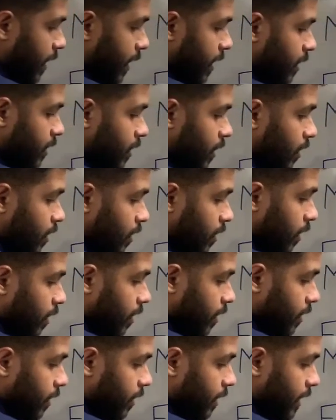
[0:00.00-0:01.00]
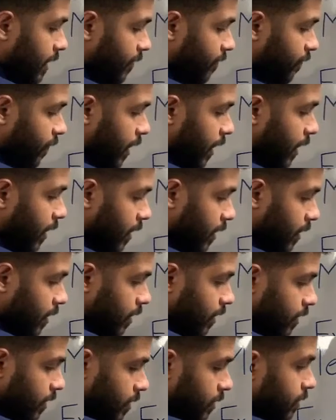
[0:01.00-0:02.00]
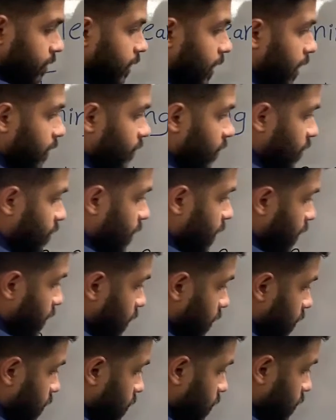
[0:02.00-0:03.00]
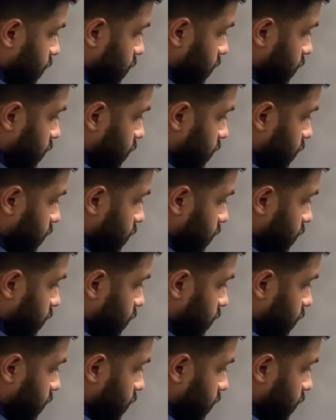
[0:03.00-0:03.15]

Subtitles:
In the D5 there will be